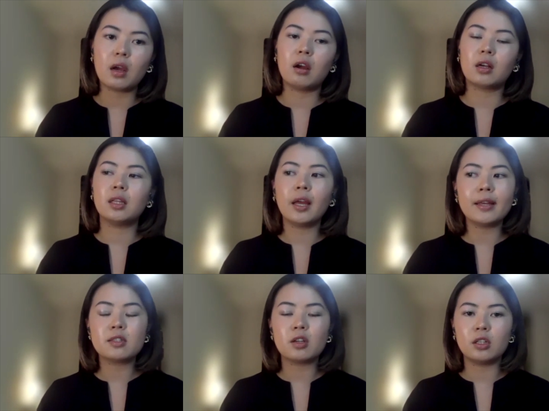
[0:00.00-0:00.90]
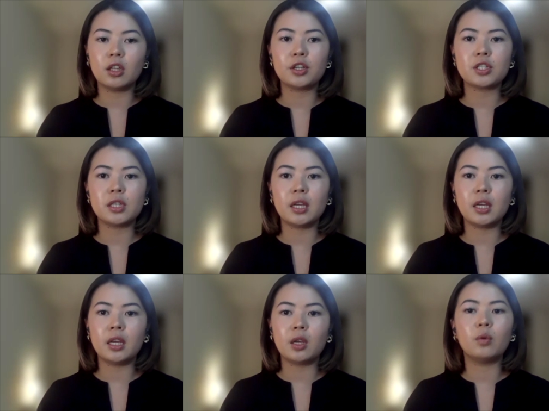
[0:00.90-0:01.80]
our clients are
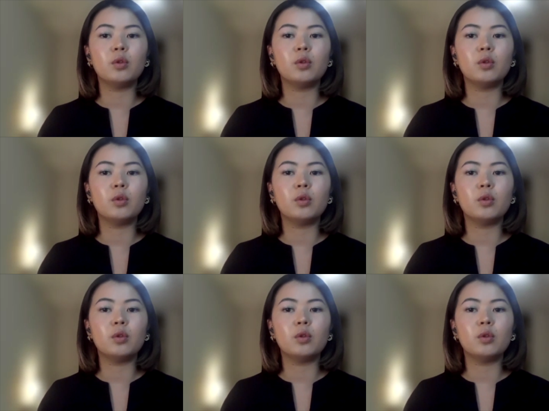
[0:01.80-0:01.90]
largely, you know,